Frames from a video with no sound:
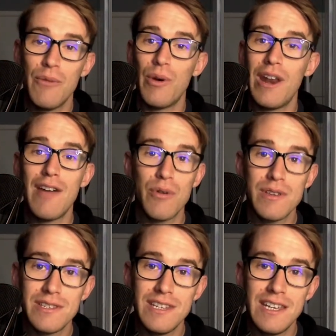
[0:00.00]
whatever
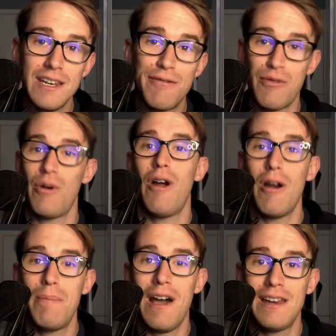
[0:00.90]
is needed for
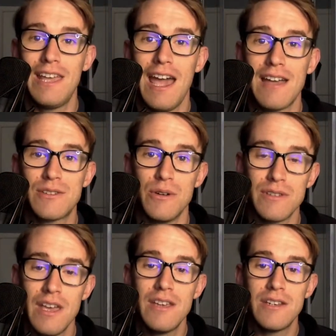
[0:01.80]
our
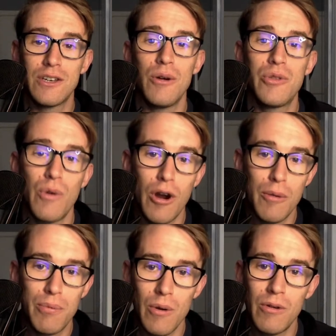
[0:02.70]
podcasters to go through our
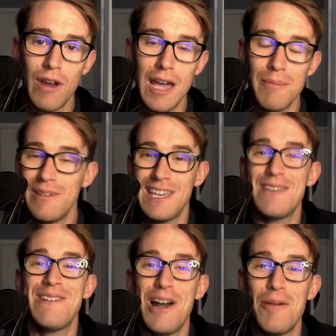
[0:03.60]
program,
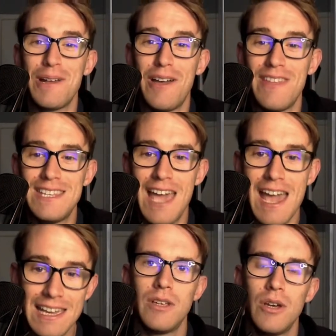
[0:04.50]
even helping on the tech.